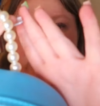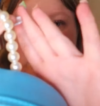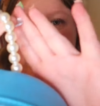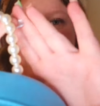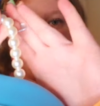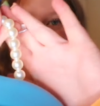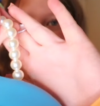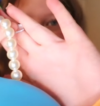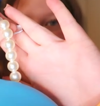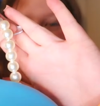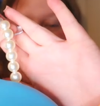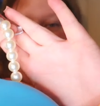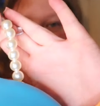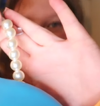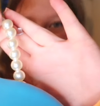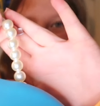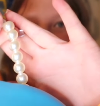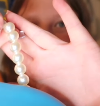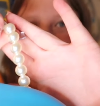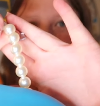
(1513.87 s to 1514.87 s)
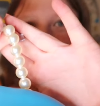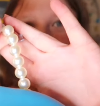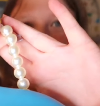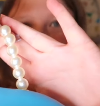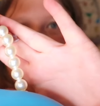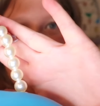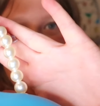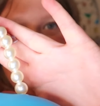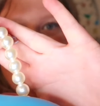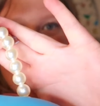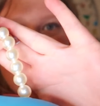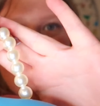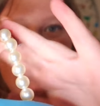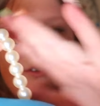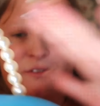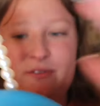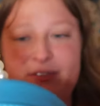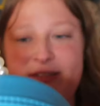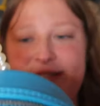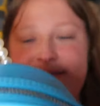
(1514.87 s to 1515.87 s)
literally am obsessed with the
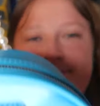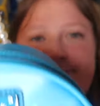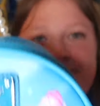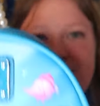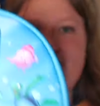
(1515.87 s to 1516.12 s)
pearls.